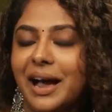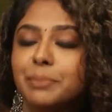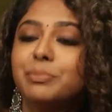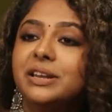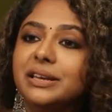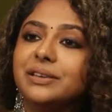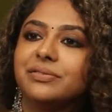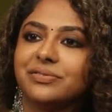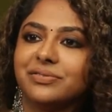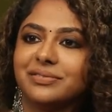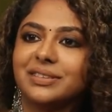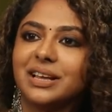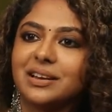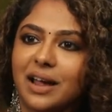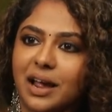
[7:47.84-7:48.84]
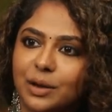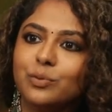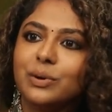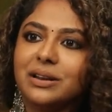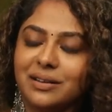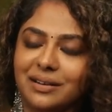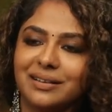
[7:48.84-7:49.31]
I believe that I
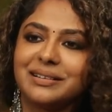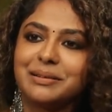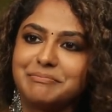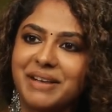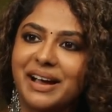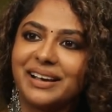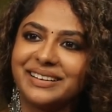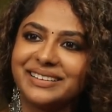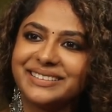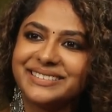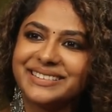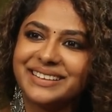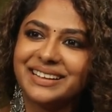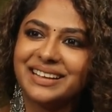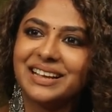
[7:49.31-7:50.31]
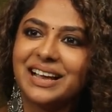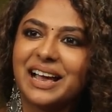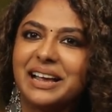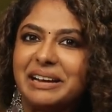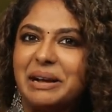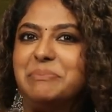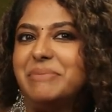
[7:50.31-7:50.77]
will come back.
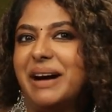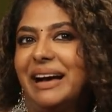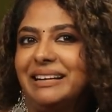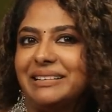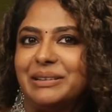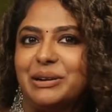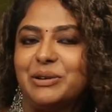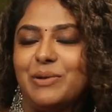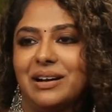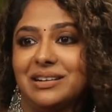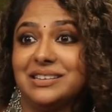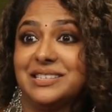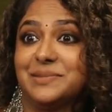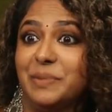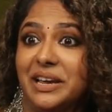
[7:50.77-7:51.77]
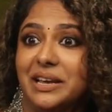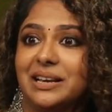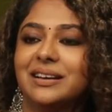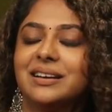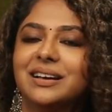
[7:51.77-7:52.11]
I come back in the walk is big.